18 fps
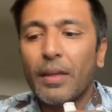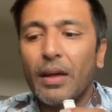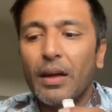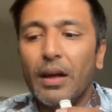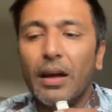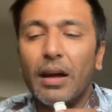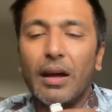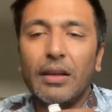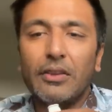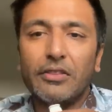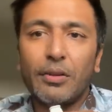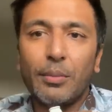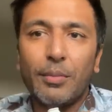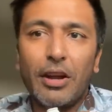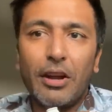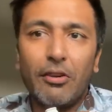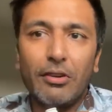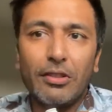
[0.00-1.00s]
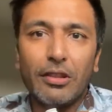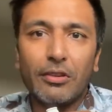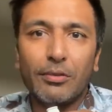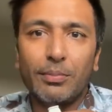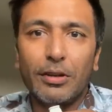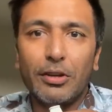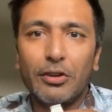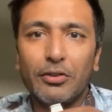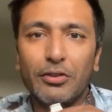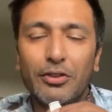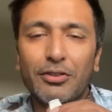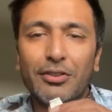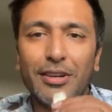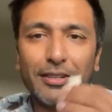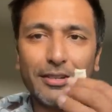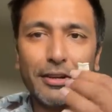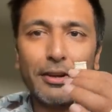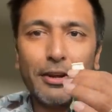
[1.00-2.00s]
uh, some air in this balloon, all
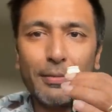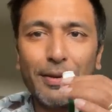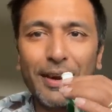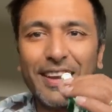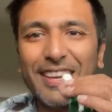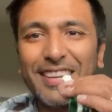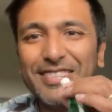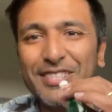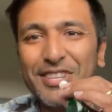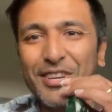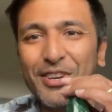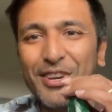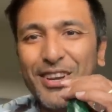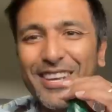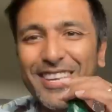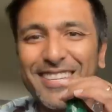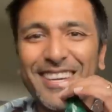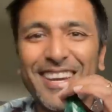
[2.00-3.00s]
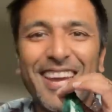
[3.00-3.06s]
right? I hope I can do it.